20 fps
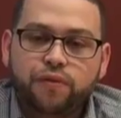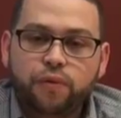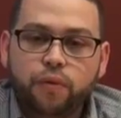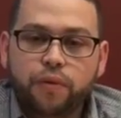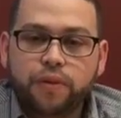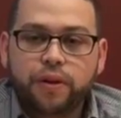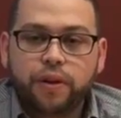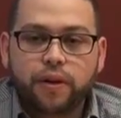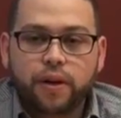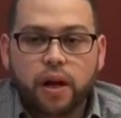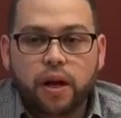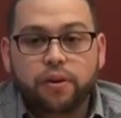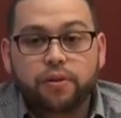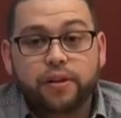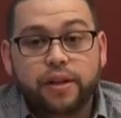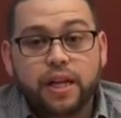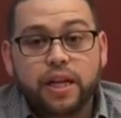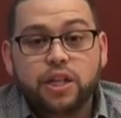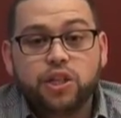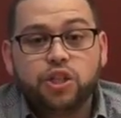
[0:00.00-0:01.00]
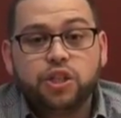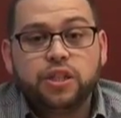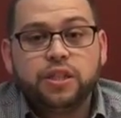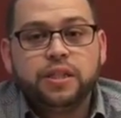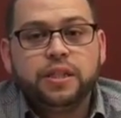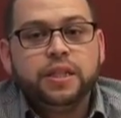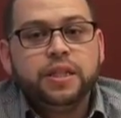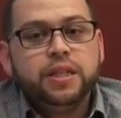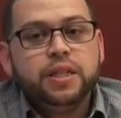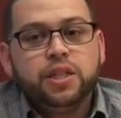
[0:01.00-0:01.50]
for their
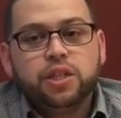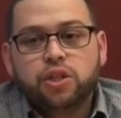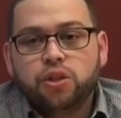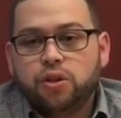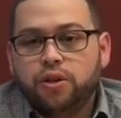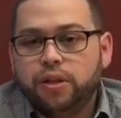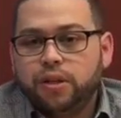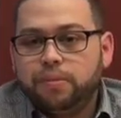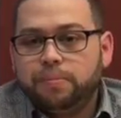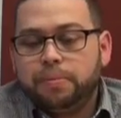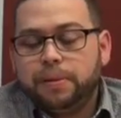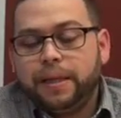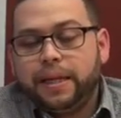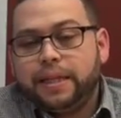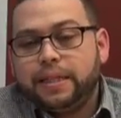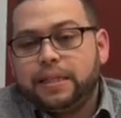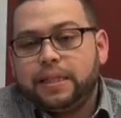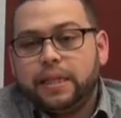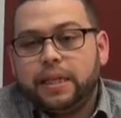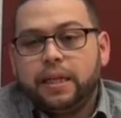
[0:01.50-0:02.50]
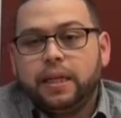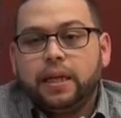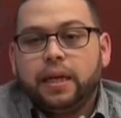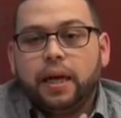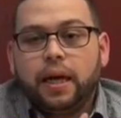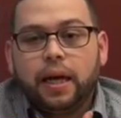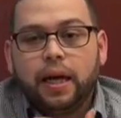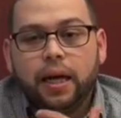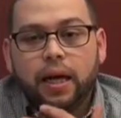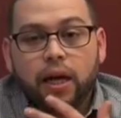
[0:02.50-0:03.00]
congregation, started planting
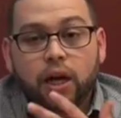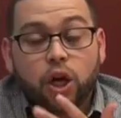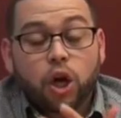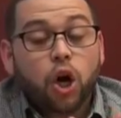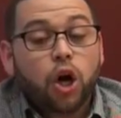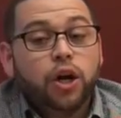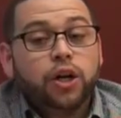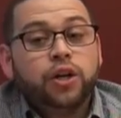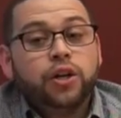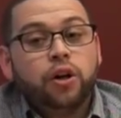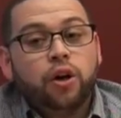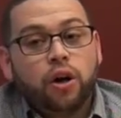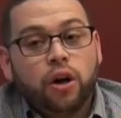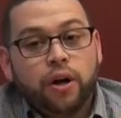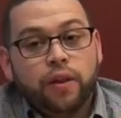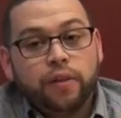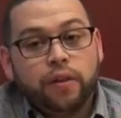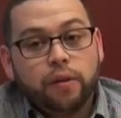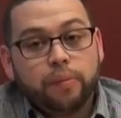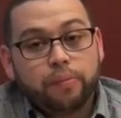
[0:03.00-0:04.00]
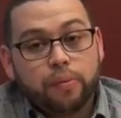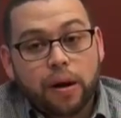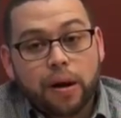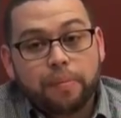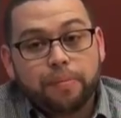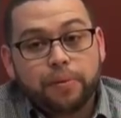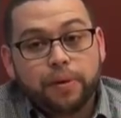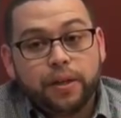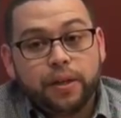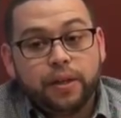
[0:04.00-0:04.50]
a garden on their
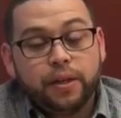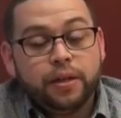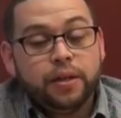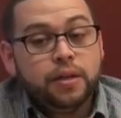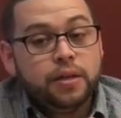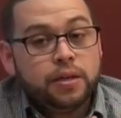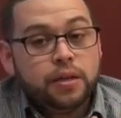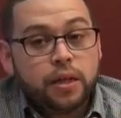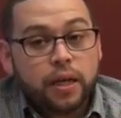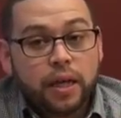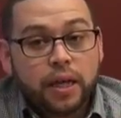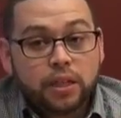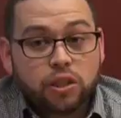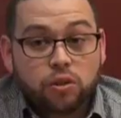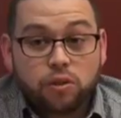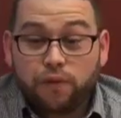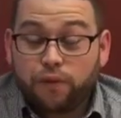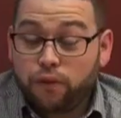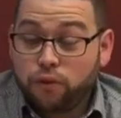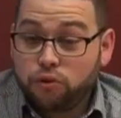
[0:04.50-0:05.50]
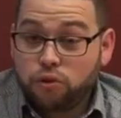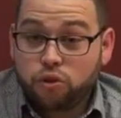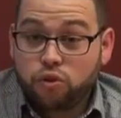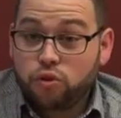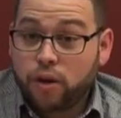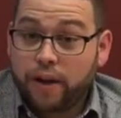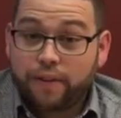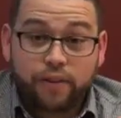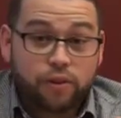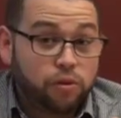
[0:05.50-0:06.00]
property so the folks
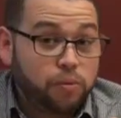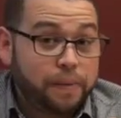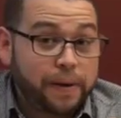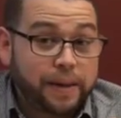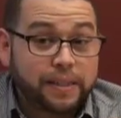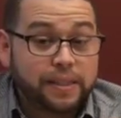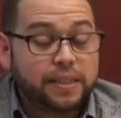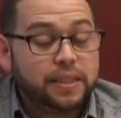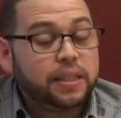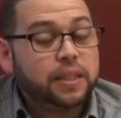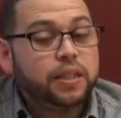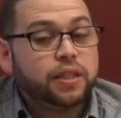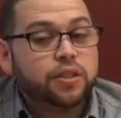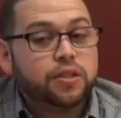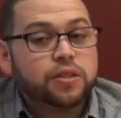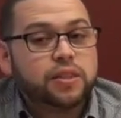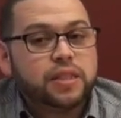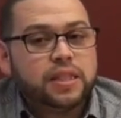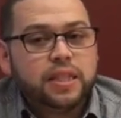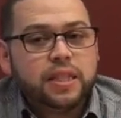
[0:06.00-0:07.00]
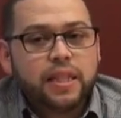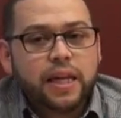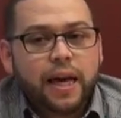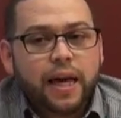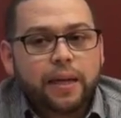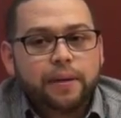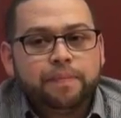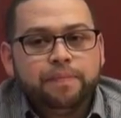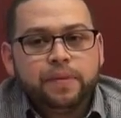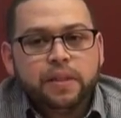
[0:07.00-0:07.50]
driving through Pasadena could see
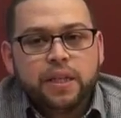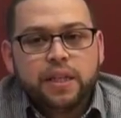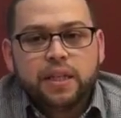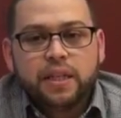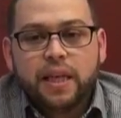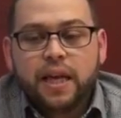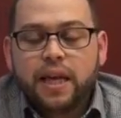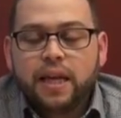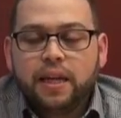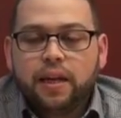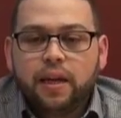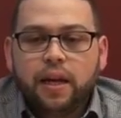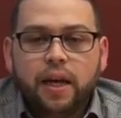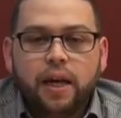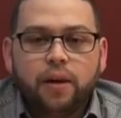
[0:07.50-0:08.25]
that. Then